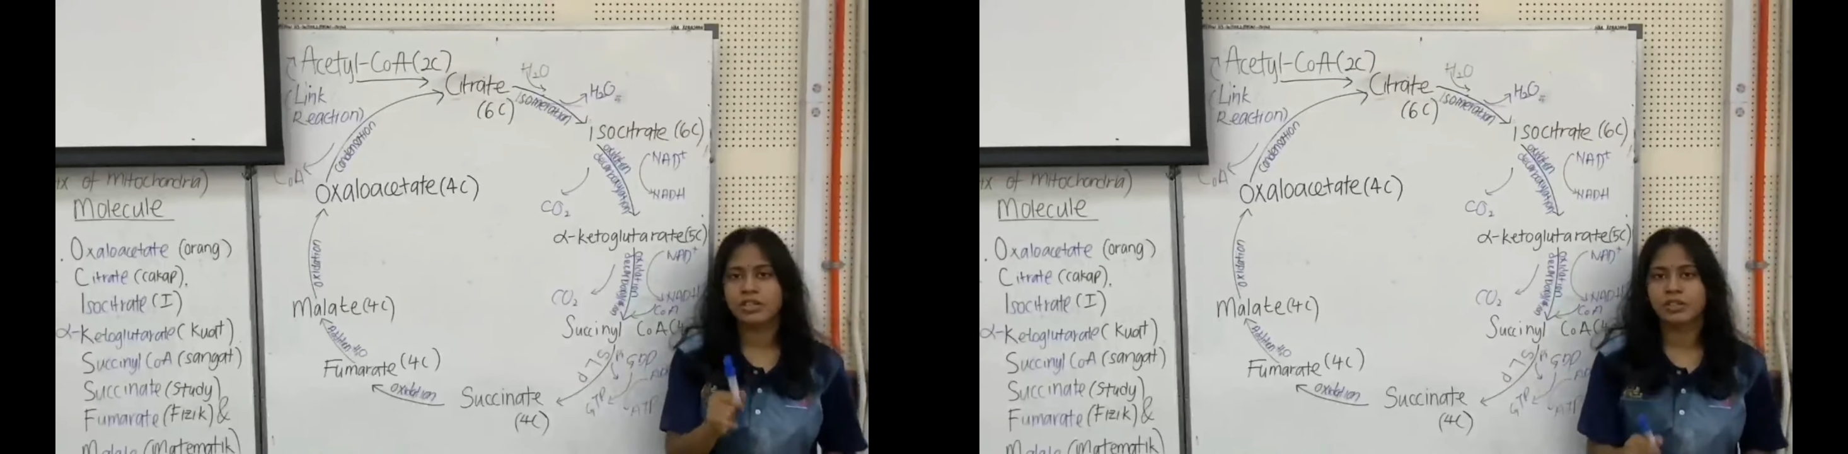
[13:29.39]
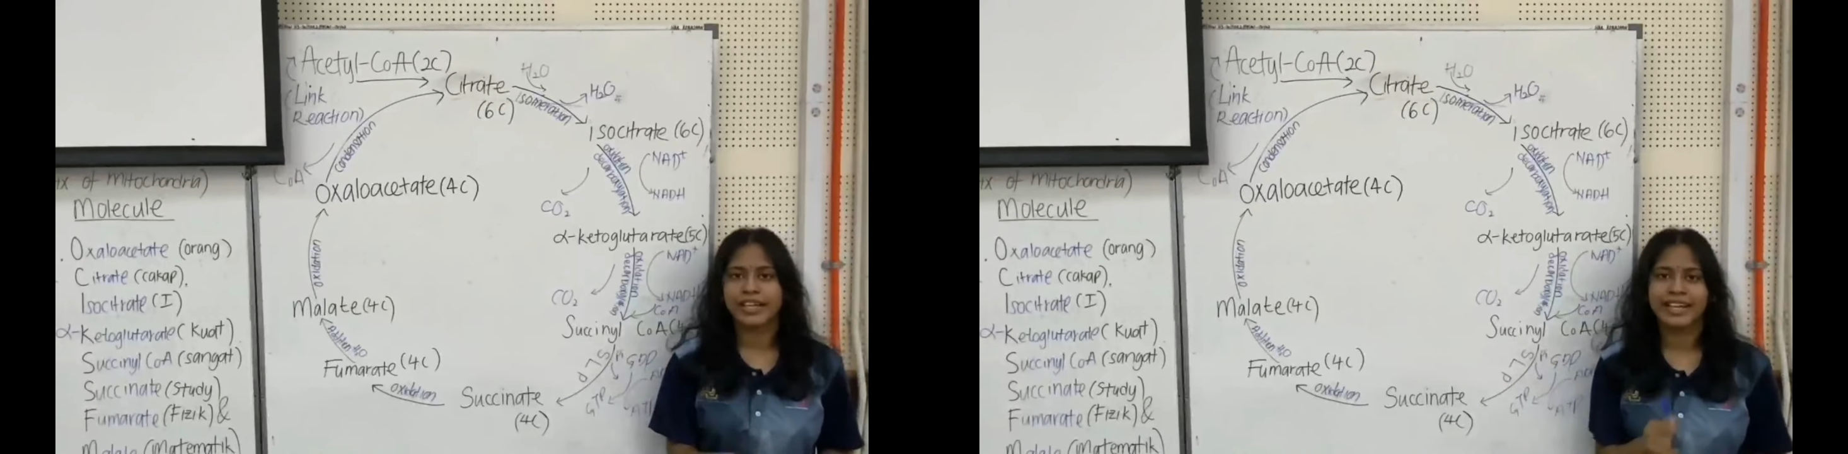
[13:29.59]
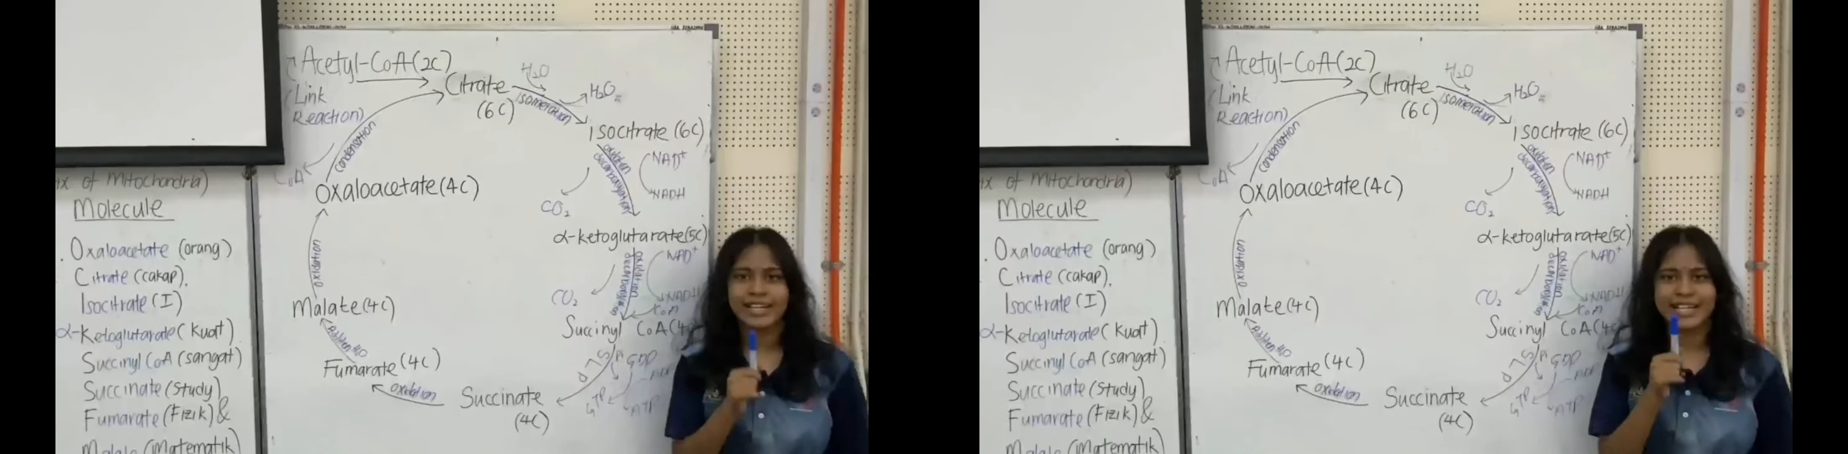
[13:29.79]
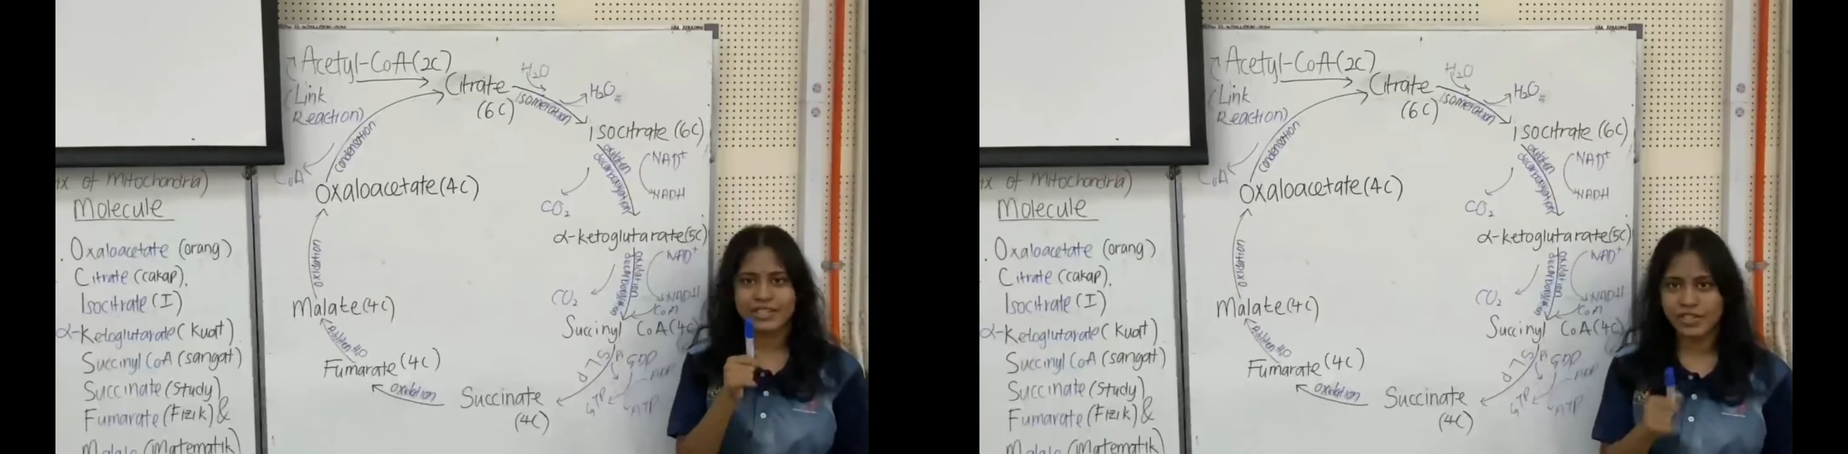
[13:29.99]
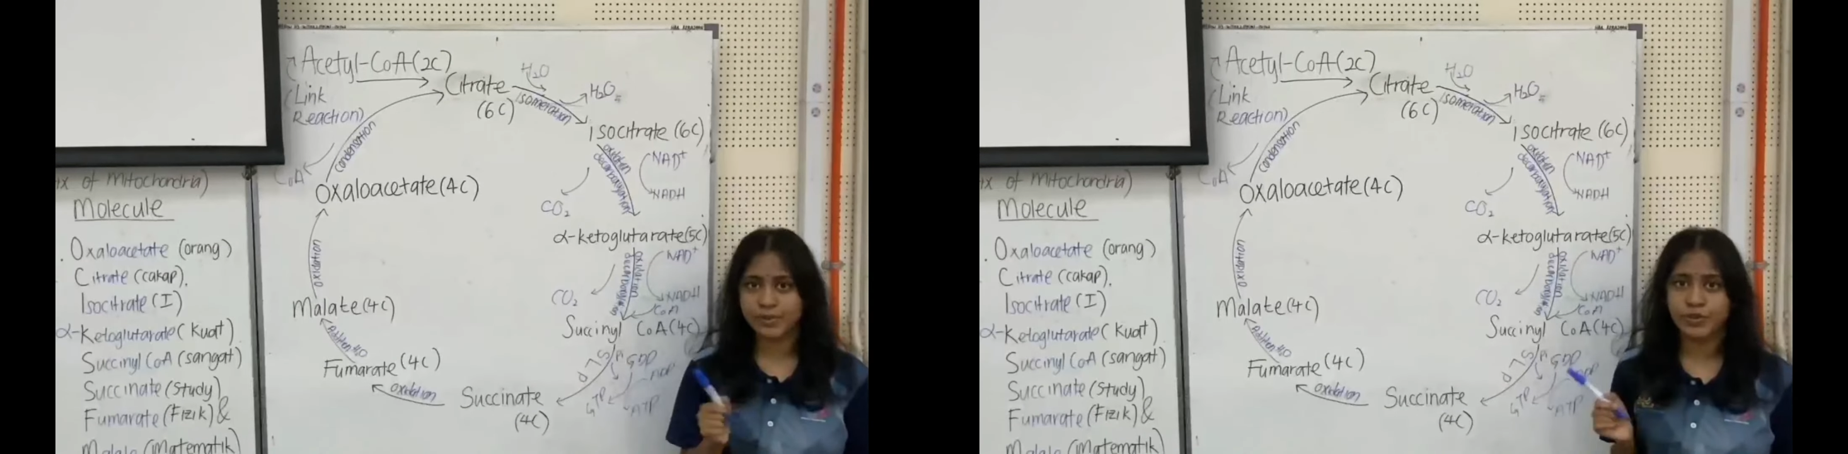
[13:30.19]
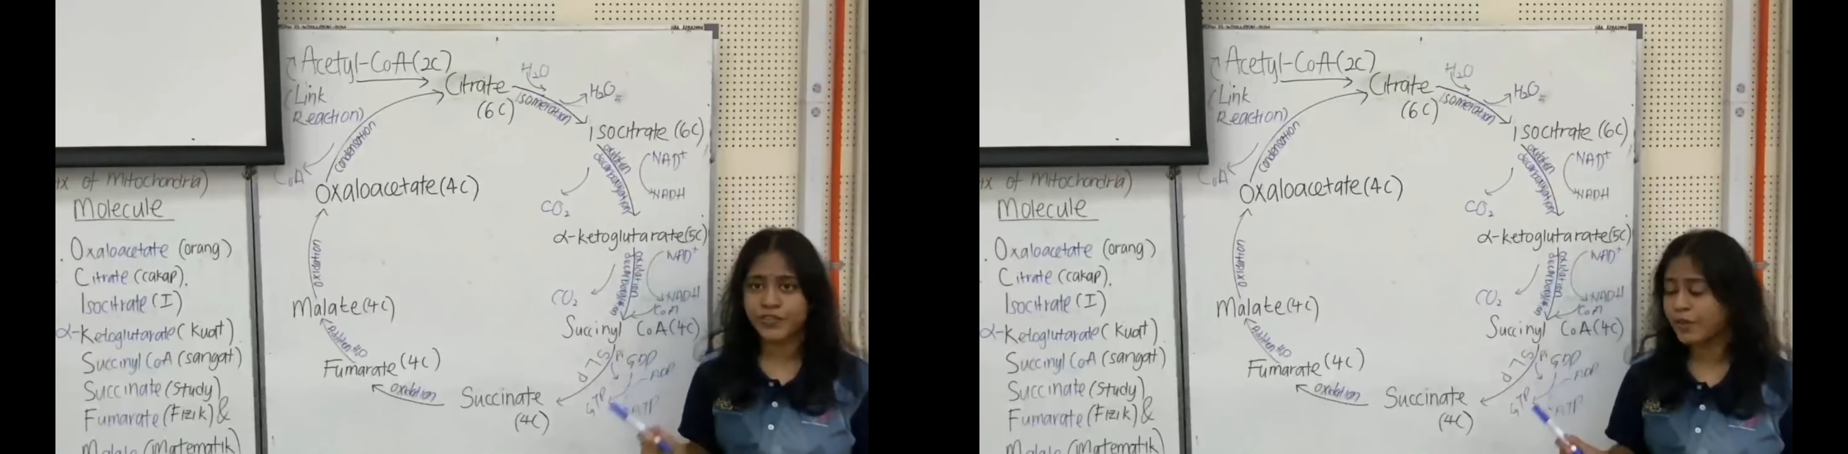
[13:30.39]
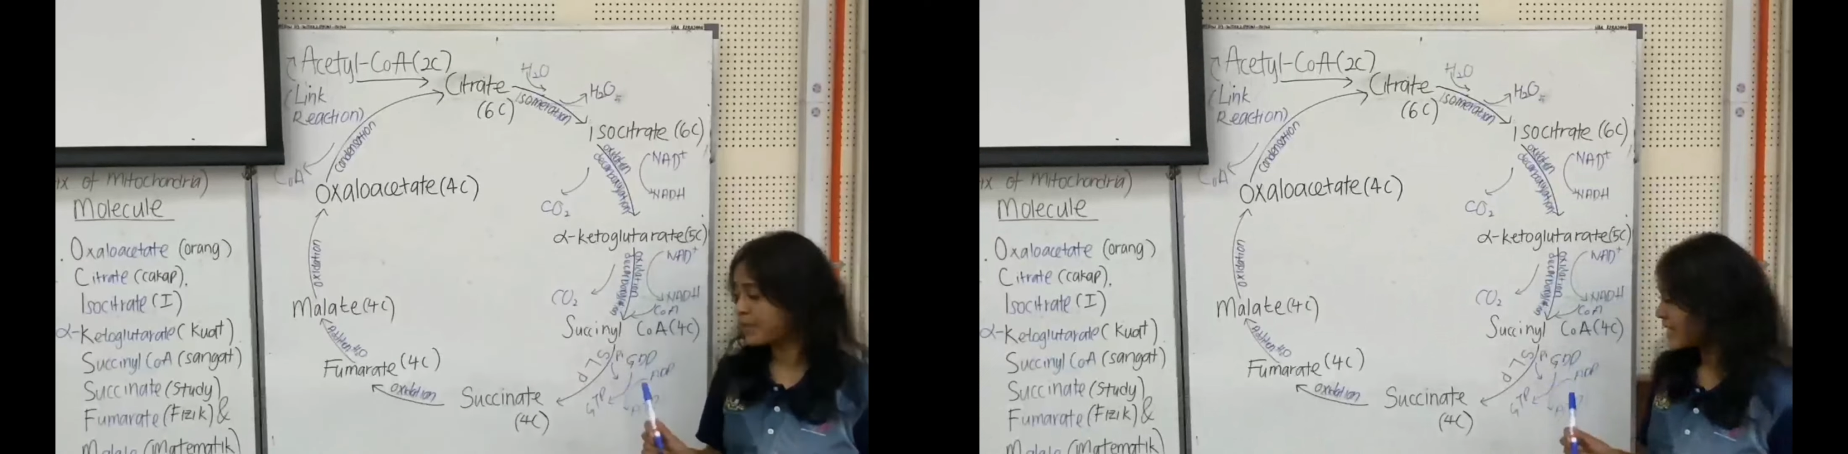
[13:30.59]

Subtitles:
CoA is removed from the